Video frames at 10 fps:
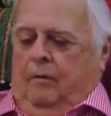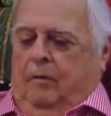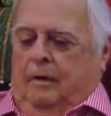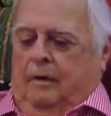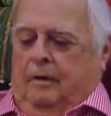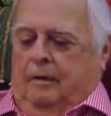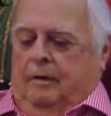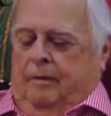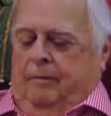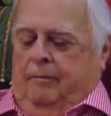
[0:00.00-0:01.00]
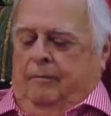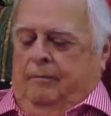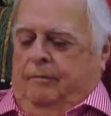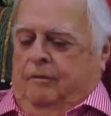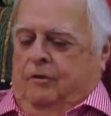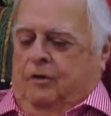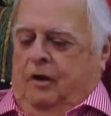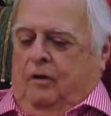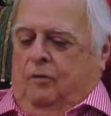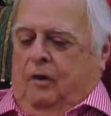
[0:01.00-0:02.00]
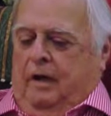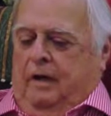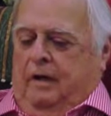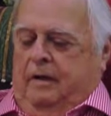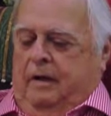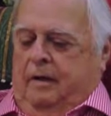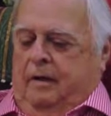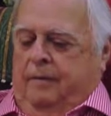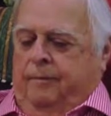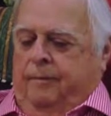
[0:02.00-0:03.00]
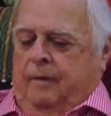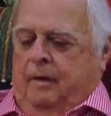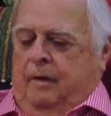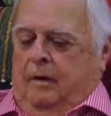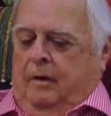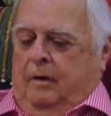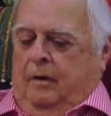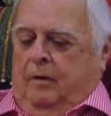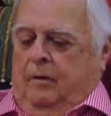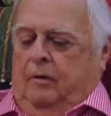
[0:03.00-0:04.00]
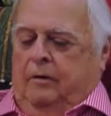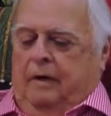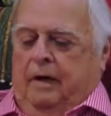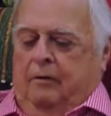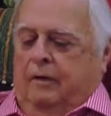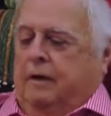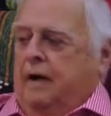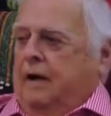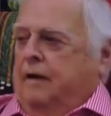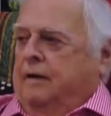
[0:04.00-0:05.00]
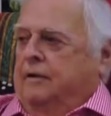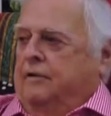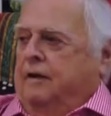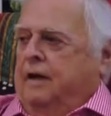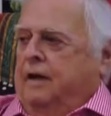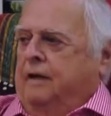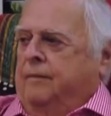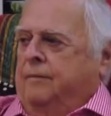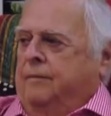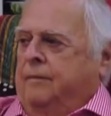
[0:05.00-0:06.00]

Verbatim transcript: Well, John Wade, who is now retired as dean,